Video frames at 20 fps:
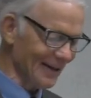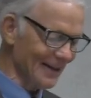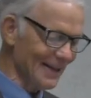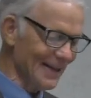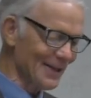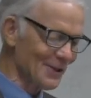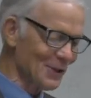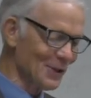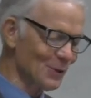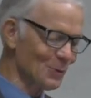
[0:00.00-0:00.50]
And
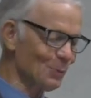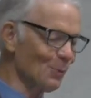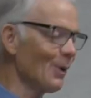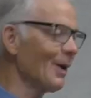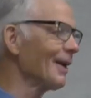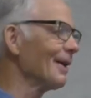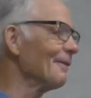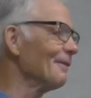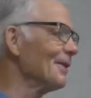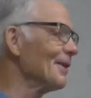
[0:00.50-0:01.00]
this is
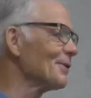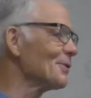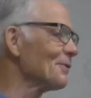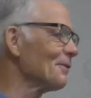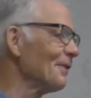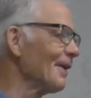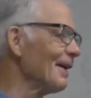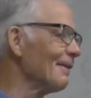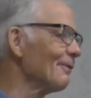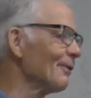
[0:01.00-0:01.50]
one of his
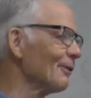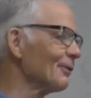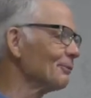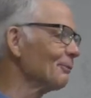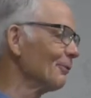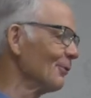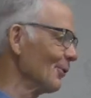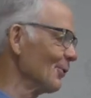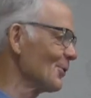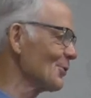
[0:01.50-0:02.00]
favorite
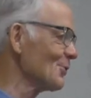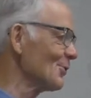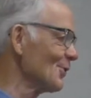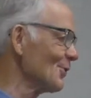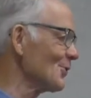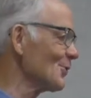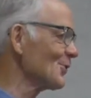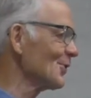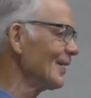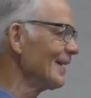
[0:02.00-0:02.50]

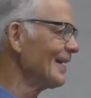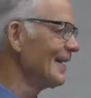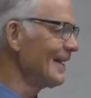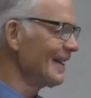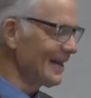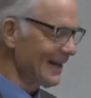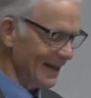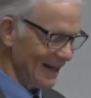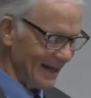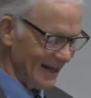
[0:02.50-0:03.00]
verses
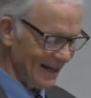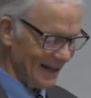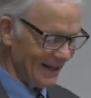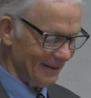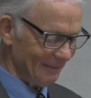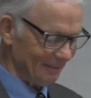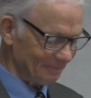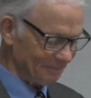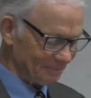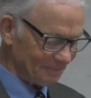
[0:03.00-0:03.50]

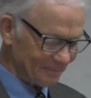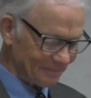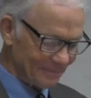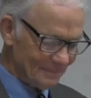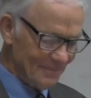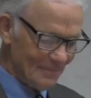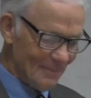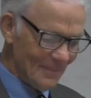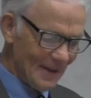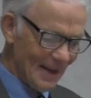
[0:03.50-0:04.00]
in
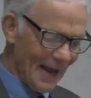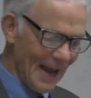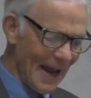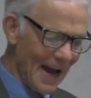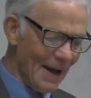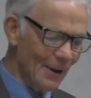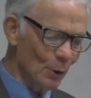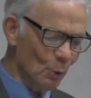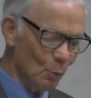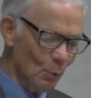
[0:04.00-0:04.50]

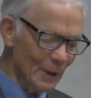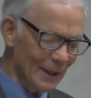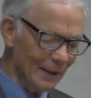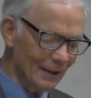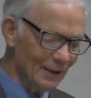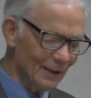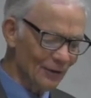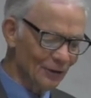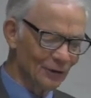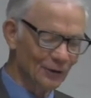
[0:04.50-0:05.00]
How to
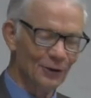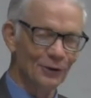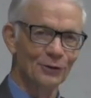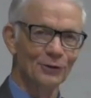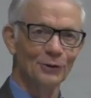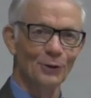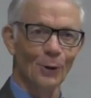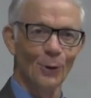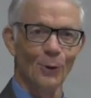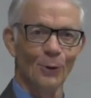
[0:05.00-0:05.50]
Witness to
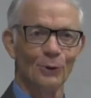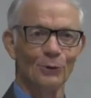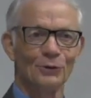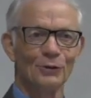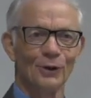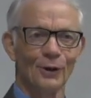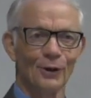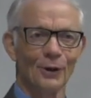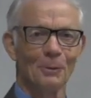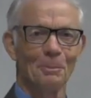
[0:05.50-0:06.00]

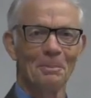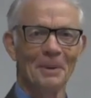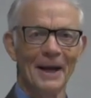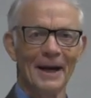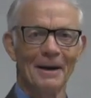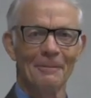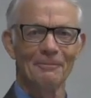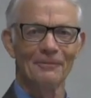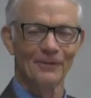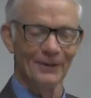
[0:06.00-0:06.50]
Souls, a little
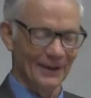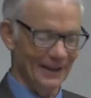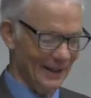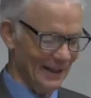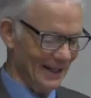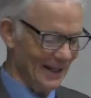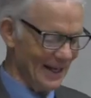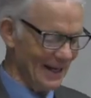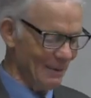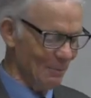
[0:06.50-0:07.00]
pamphlet.
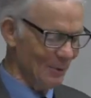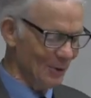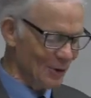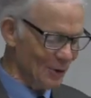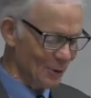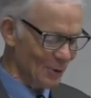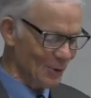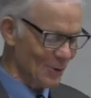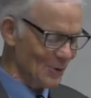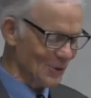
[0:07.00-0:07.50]
And he would
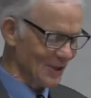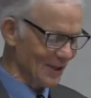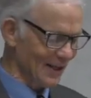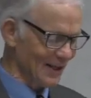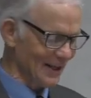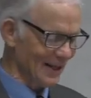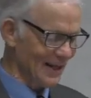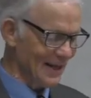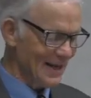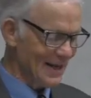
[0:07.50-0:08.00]
use
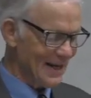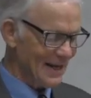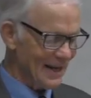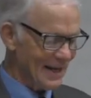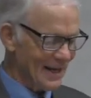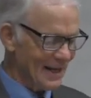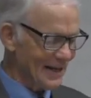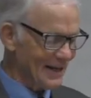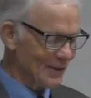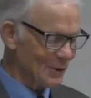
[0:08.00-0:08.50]
it
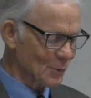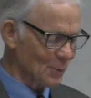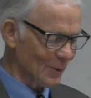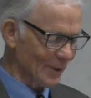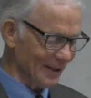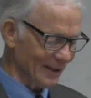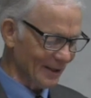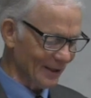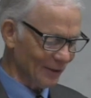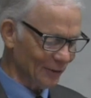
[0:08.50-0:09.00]
in his
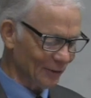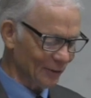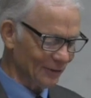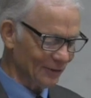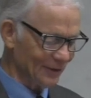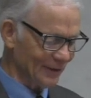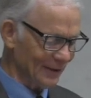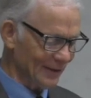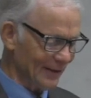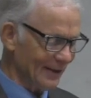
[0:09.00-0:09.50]
witness.